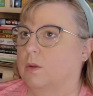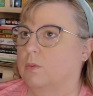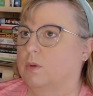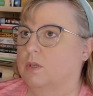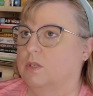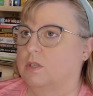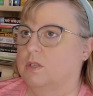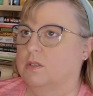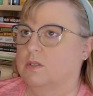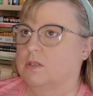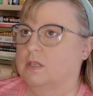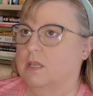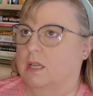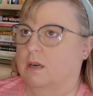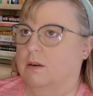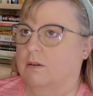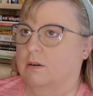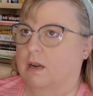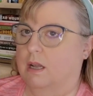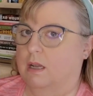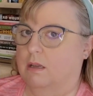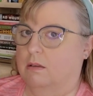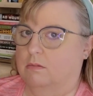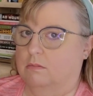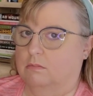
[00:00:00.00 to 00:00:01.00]
which is set
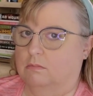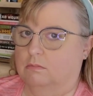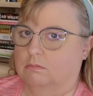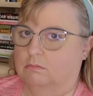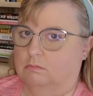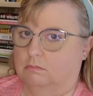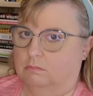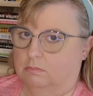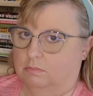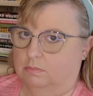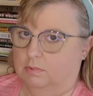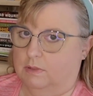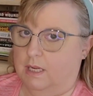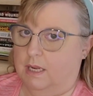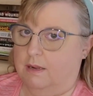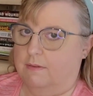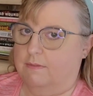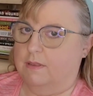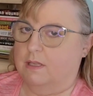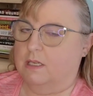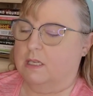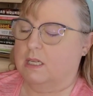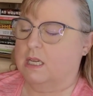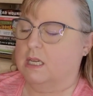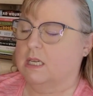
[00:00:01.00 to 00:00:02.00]
around Day
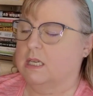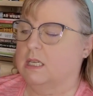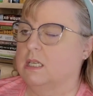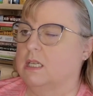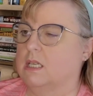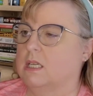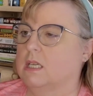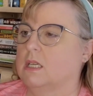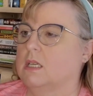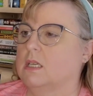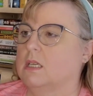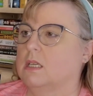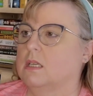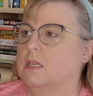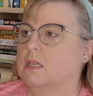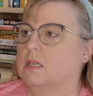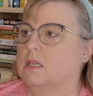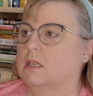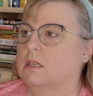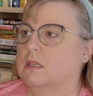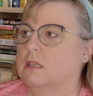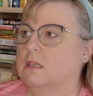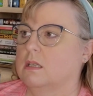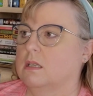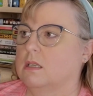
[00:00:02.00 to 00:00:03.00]
of the Dead.
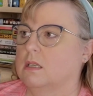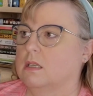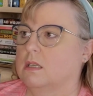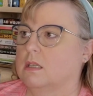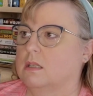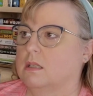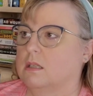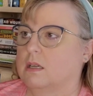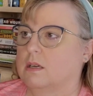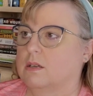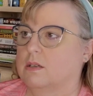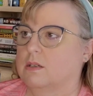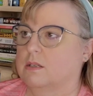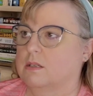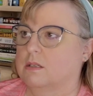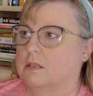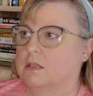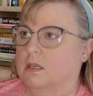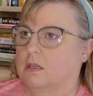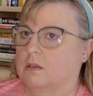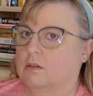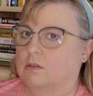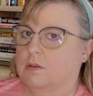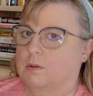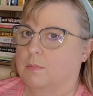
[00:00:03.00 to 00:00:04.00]
There's
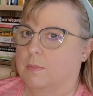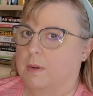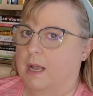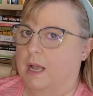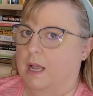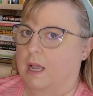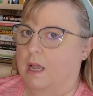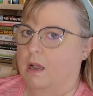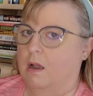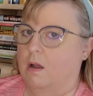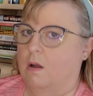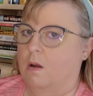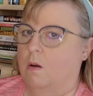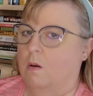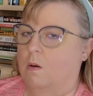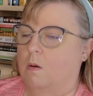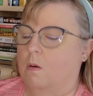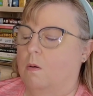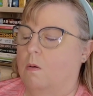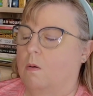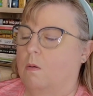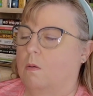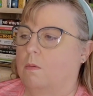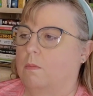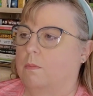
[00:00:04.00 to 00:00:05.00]
Cinco de
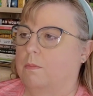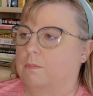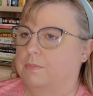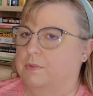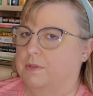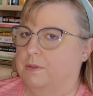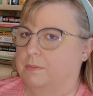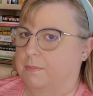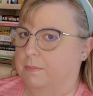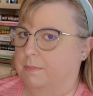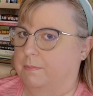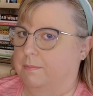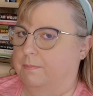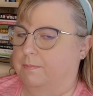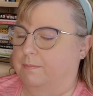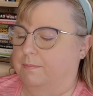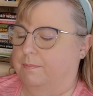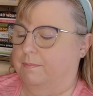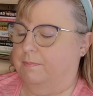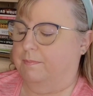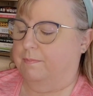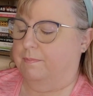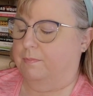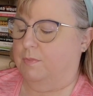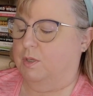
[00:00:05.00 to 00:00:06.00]
Mayo,
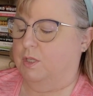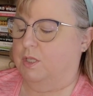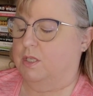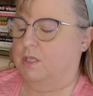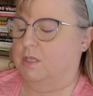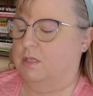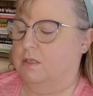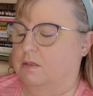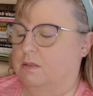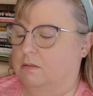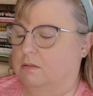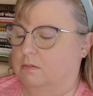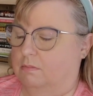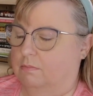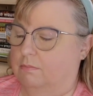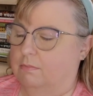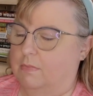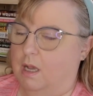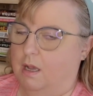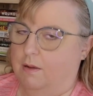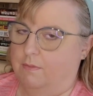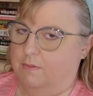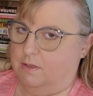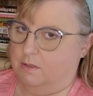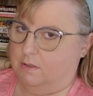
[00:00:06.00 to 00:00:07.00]
which is
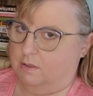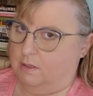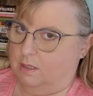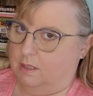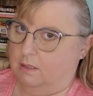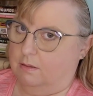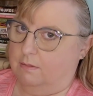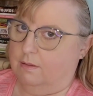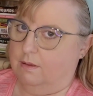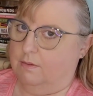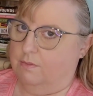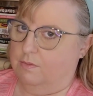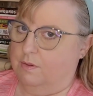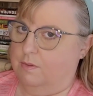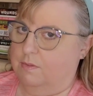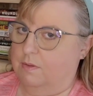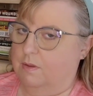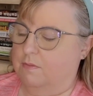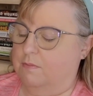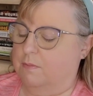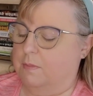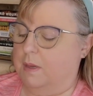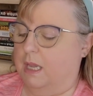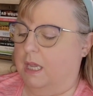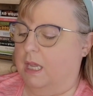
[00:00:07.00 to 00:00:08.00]
obviously the
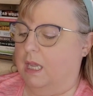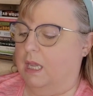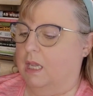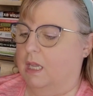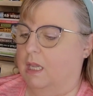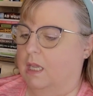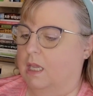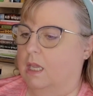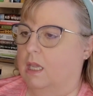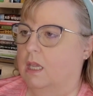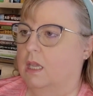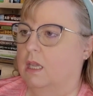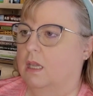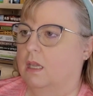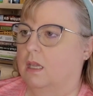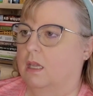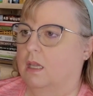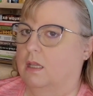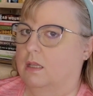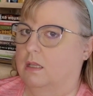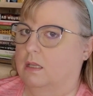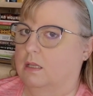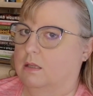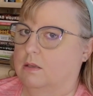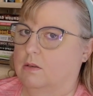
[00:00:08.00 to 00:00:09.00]
5th of May.
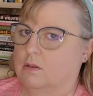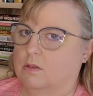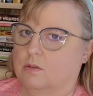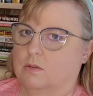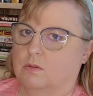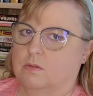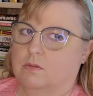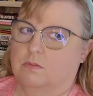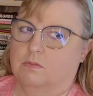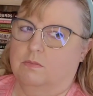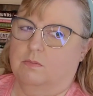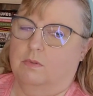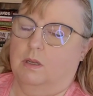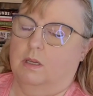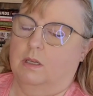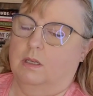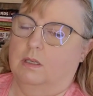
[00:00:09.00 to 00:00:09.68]
And then there's